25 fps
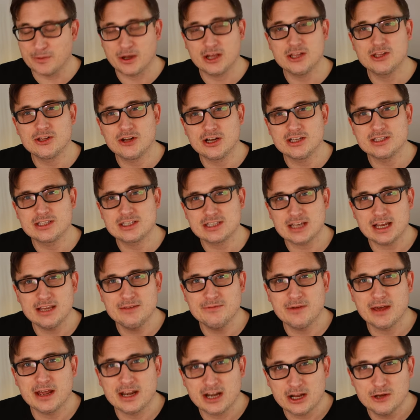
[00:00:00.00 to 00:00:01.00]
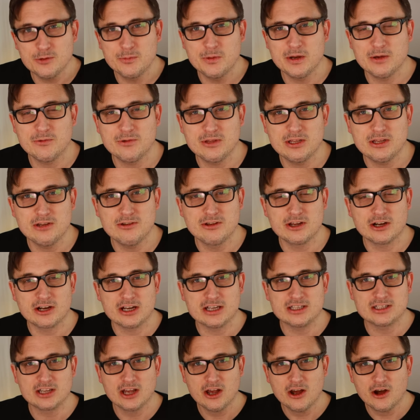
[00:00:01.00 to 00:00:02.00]
but I thought I'd save it and open it with you
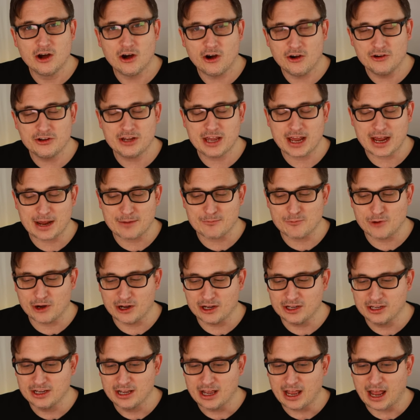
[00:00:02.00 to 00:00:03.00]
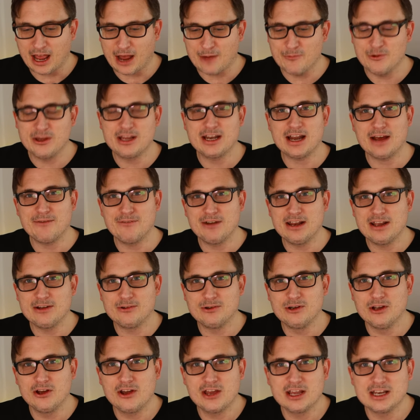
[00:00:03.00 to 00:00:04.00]
guys on camera, and we can have a
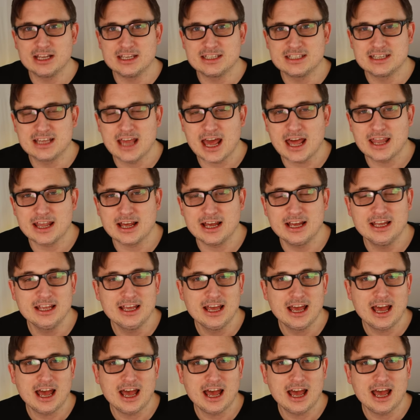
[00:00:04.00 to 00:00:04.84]
little look at it together